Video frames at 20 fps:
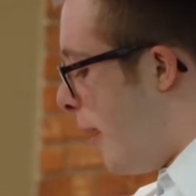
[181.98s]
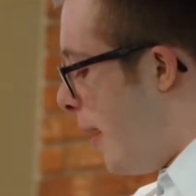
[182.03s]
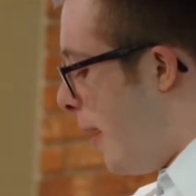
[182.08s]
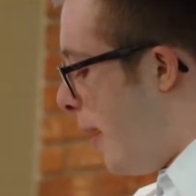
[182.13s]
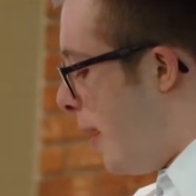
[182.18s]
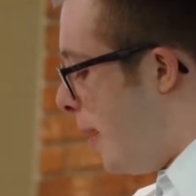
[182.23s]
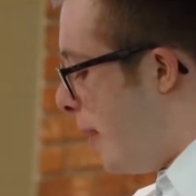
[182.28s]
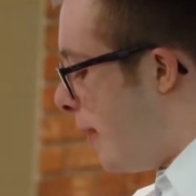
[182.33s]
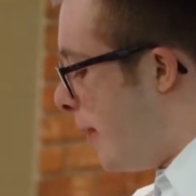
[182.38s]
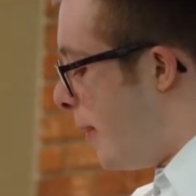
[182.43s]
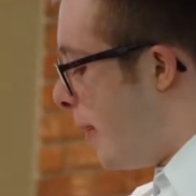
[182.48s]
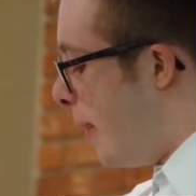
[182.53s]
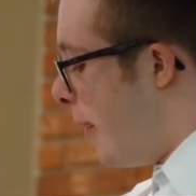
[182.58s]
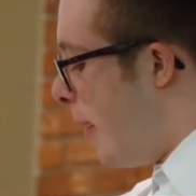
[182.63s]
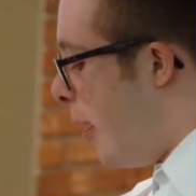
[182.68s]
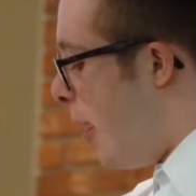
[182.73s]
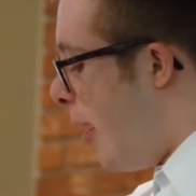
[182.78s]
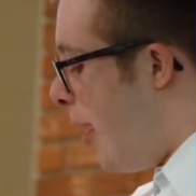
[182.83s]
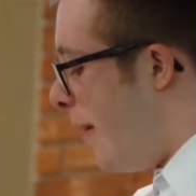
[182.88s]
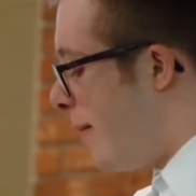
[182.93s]
hands,
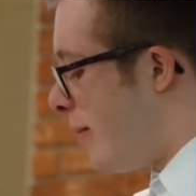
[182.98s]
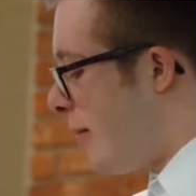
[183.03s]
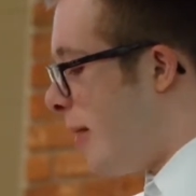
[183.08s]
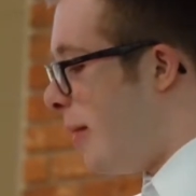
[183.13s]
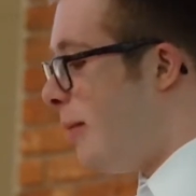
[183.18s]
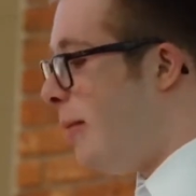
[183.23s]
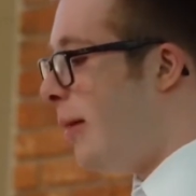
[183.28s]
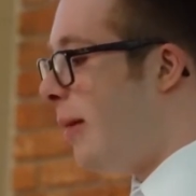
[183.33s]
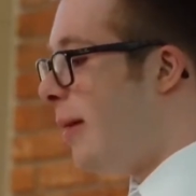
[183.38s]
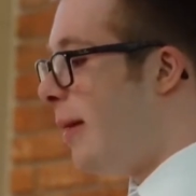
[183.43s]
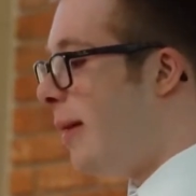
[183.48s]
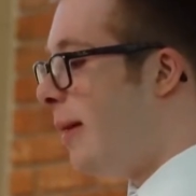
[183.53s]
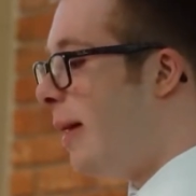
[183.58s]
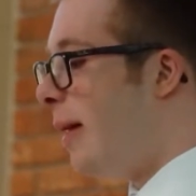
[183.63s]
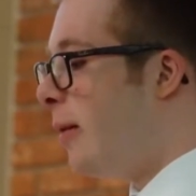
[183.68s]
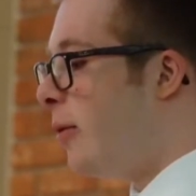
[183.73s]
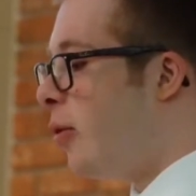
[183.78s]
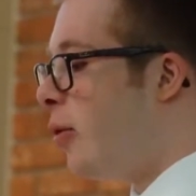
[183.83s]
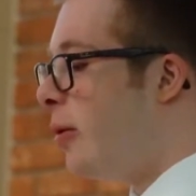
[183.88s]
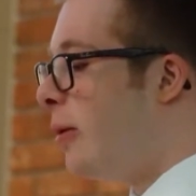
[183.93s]
often with a
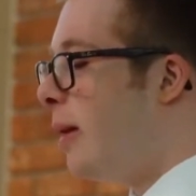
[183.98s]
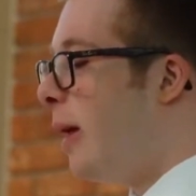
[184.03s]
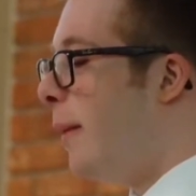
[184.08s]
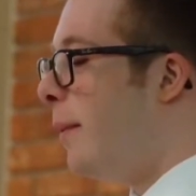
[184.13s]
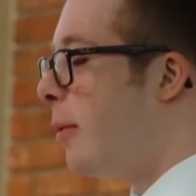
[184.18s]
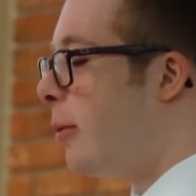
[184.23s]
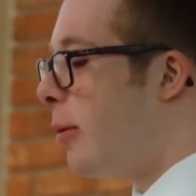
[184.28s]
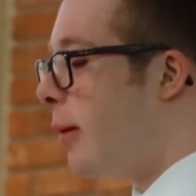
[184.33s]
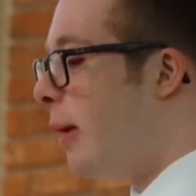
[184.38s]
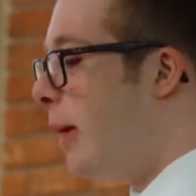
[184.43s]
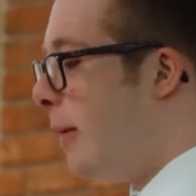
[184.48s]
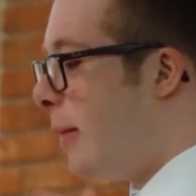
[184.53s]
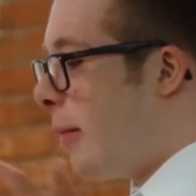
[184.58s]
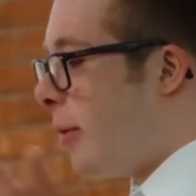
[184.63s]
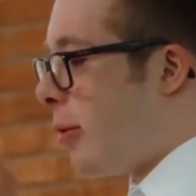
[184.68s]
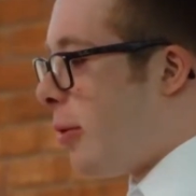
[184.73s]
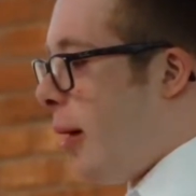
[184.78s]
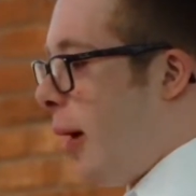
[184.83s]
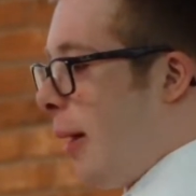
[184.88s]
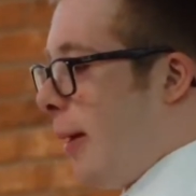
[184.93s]
single deep crease
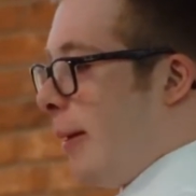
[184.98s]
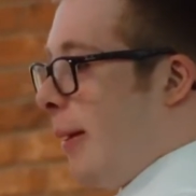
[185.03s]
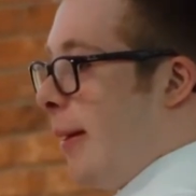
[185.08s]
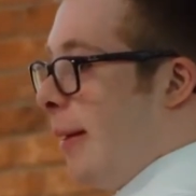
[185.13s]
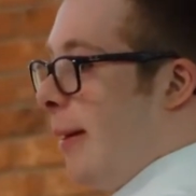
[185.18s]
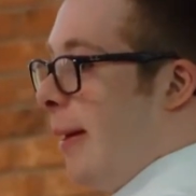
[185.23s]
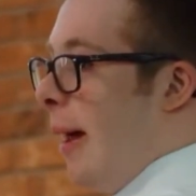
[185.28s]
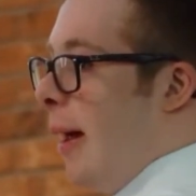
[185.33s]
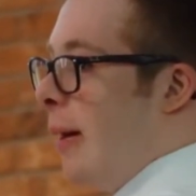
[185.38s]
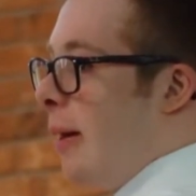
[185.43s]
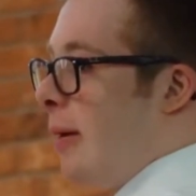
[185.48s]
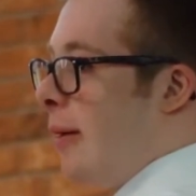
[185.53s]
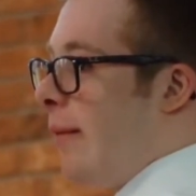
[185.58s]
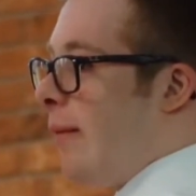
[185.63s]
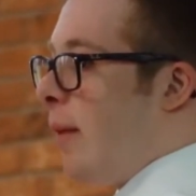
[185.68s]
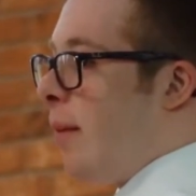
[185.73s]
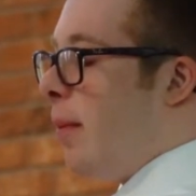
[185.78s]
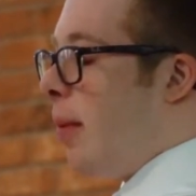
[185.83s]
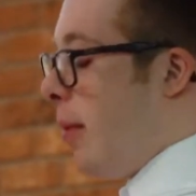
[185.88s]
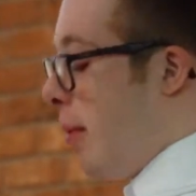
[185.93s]
across the center
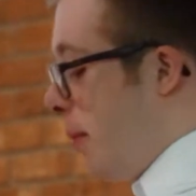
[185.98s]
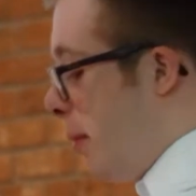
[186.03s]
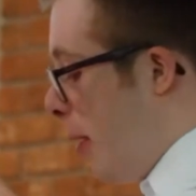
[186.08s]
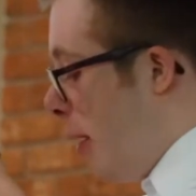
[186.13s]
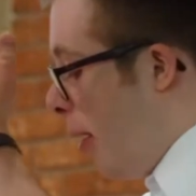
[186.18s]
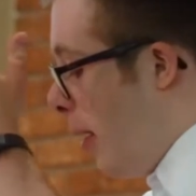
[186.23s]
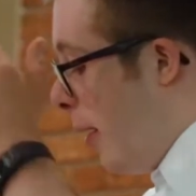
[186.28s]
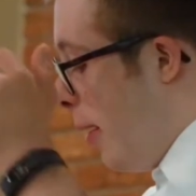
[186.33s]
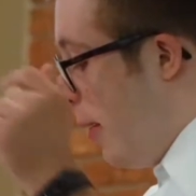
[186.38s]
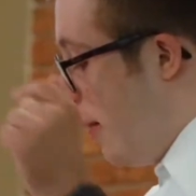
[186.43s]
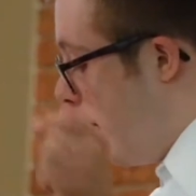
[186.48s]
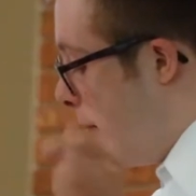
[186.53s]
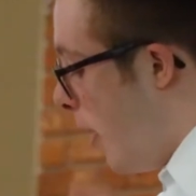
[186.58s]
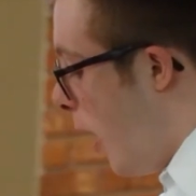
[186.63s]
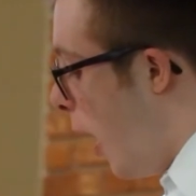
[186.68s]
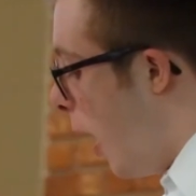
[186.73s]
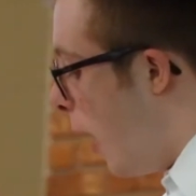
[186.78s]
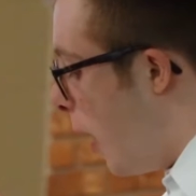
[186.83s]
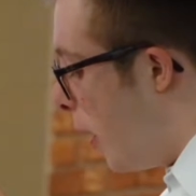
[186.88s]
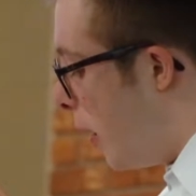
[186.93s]
of the palm,
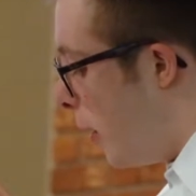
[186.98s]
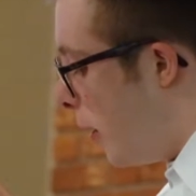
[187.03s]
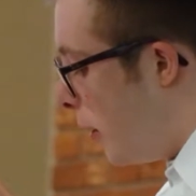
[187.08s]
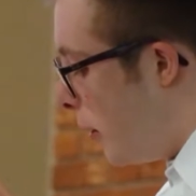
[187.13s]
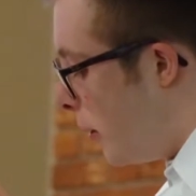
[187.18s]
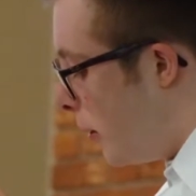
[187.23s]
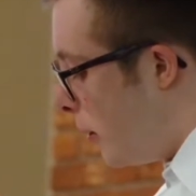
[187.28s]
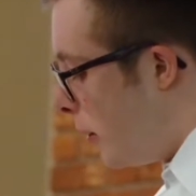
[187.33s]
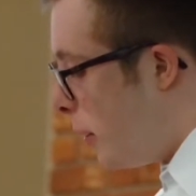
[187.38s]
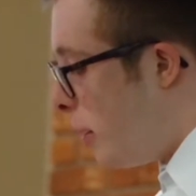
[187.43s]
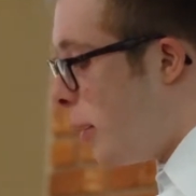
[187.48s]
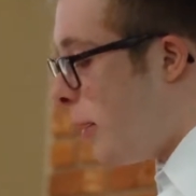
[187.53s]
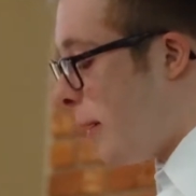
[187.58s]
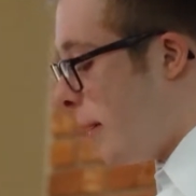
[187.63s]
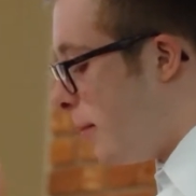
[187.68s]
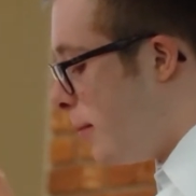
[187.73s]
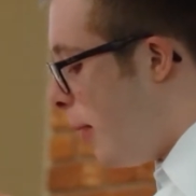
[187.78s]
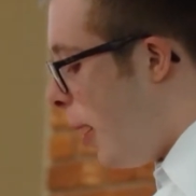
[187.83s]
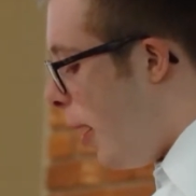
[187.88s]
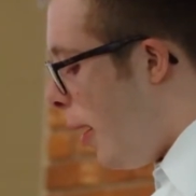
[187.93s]

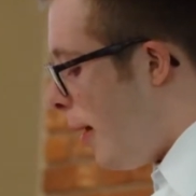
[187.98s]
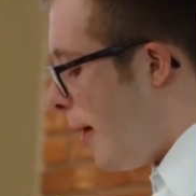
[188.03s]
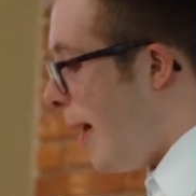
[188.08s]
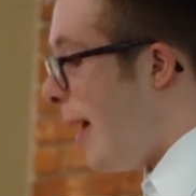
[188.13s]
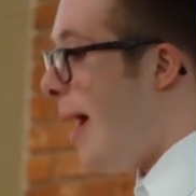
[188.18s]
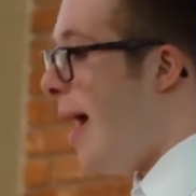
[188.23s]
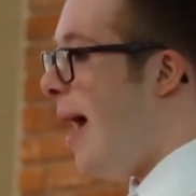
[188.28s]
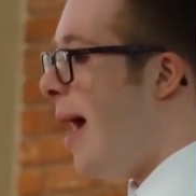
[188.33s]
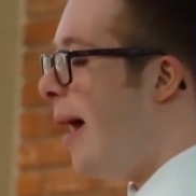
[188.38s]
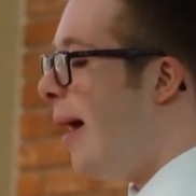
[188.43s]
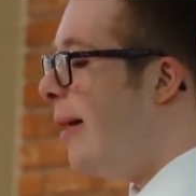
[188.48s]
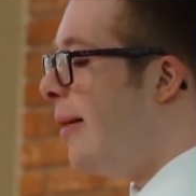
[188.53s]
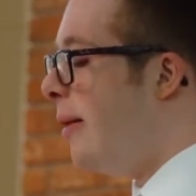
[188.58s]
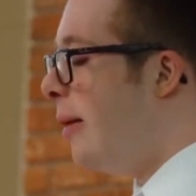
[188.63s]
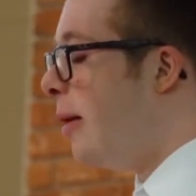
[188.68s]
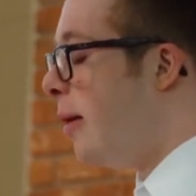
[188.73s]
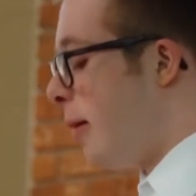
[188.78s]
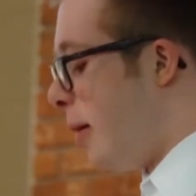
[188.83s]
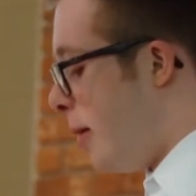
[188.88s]
small head,